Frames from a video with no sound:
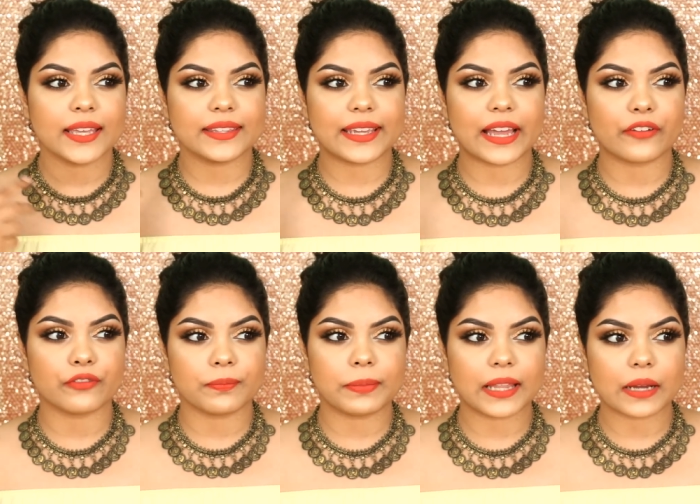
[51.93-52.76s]
they have
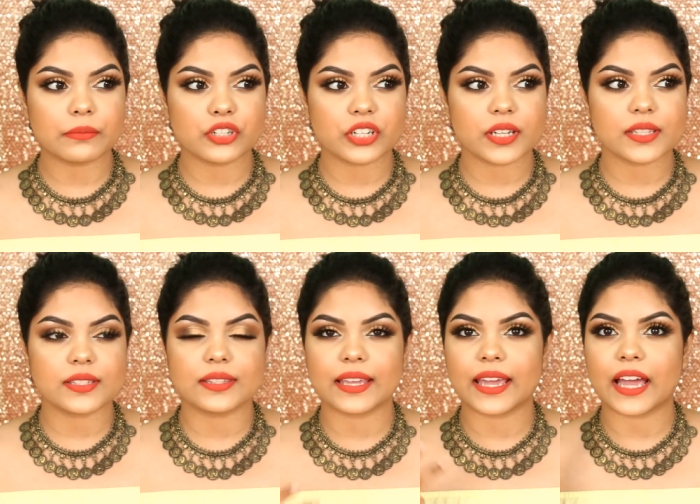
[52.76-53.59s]
plum shades,
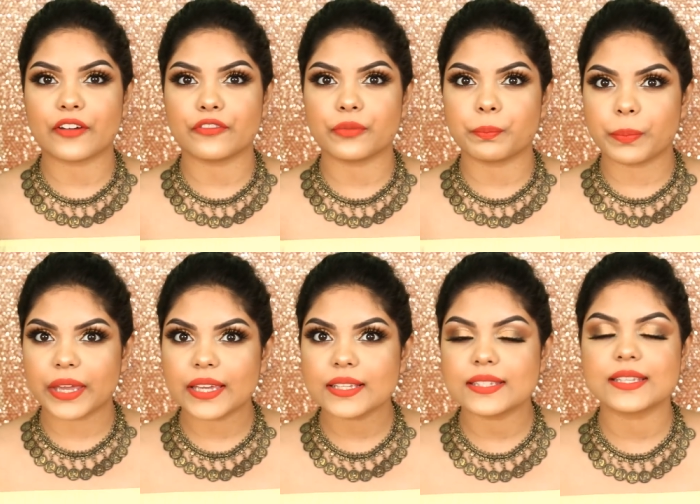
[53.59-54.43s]
they have
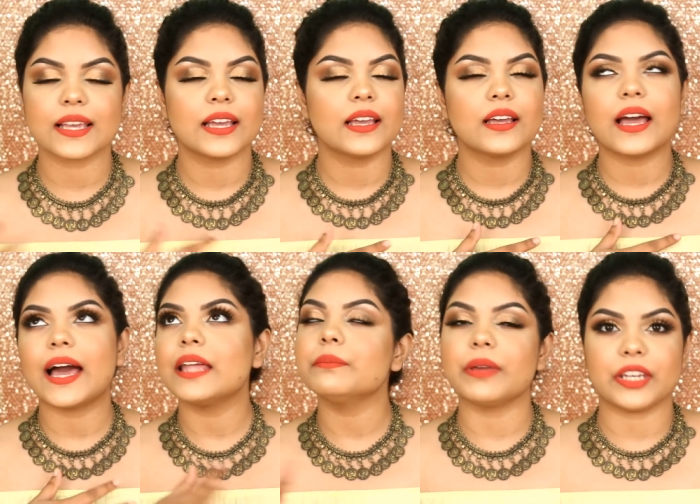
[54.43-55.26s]
pinks
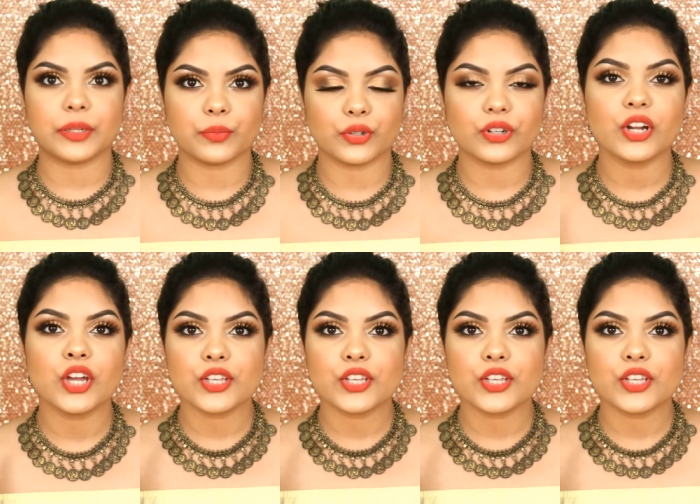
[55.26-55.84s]
and many more.